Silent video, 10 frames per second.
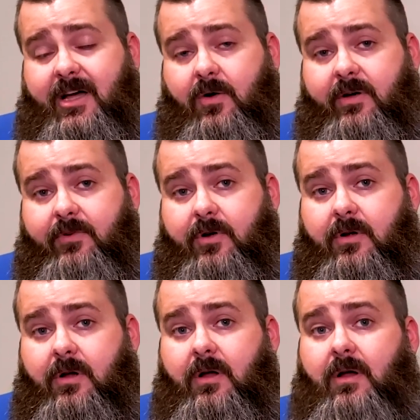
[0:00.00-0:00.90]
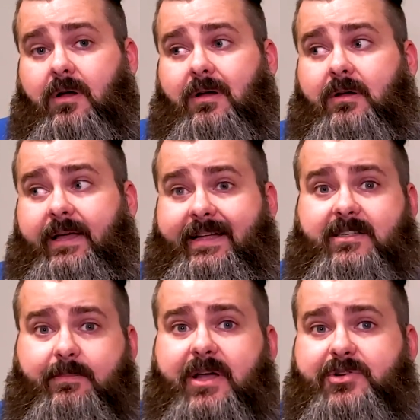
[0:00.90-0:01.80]
however, it's
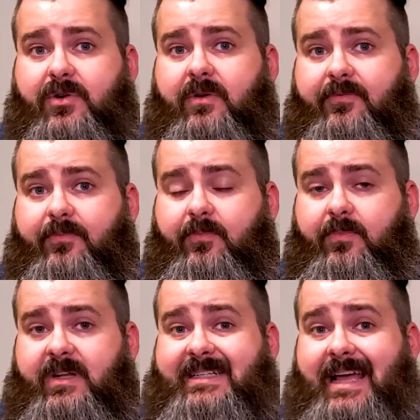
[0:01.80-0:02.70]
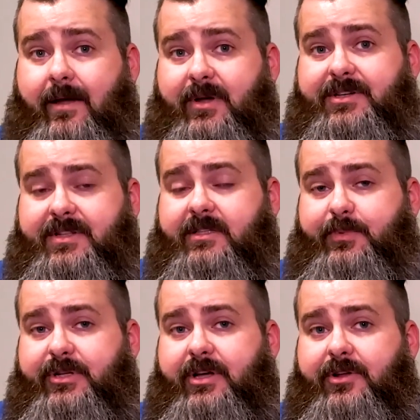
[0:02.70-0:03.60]
a measure of the damage that's
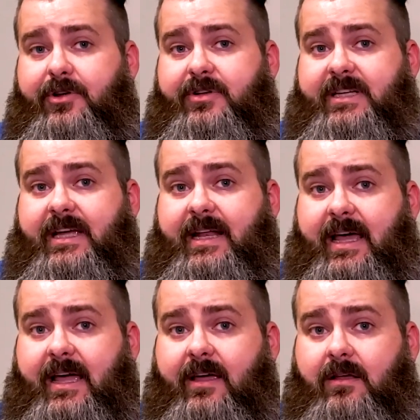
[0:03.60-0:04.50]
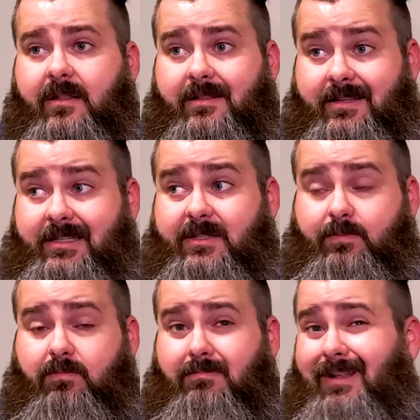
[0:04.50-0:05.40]
been done to your DNA. This
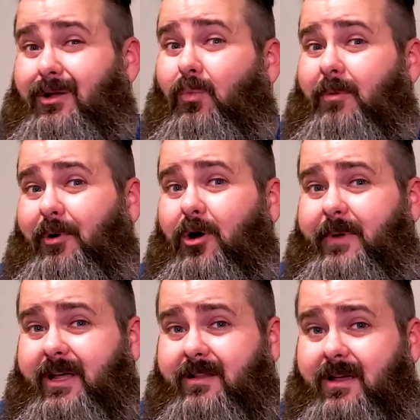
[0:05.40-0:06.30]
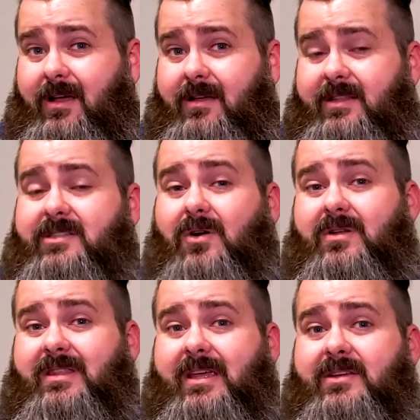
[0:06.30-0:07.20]
is a little more permanent. These
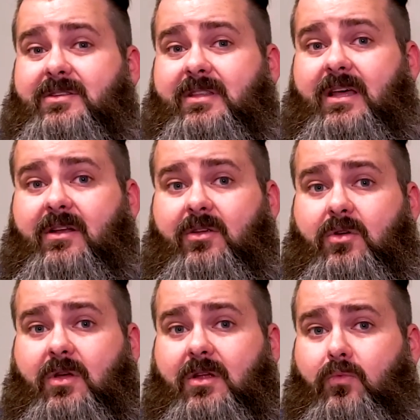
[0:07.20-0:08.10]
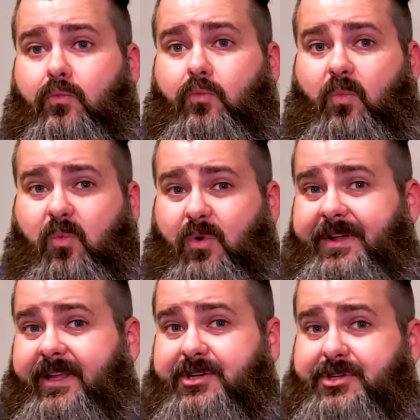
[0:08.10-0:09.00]
aren't things that you can
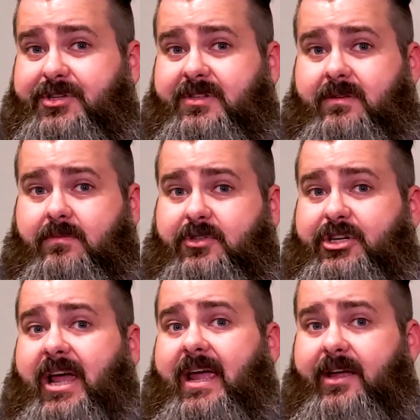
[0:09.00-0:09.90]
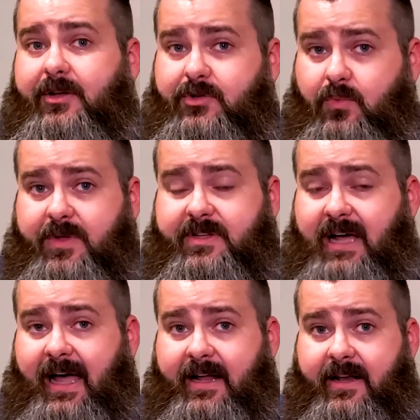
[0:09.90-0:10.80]
really just change with
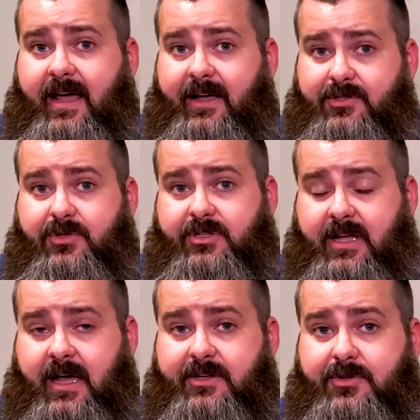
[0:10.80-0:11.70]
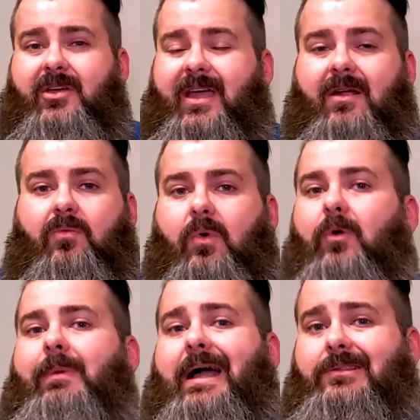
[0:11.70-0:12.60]
diet and exercise. You can't
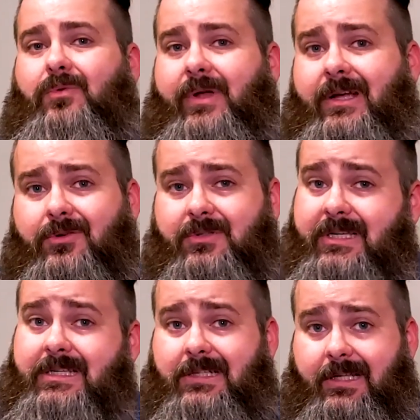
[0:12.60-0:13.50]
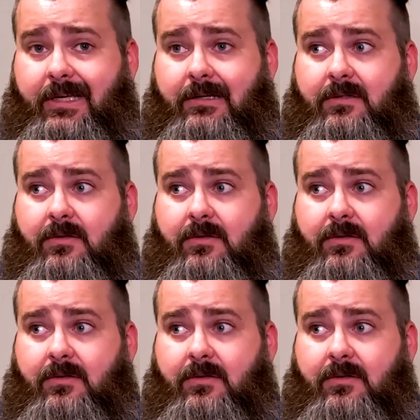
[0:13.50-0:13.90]
roll back the wrinkles easily,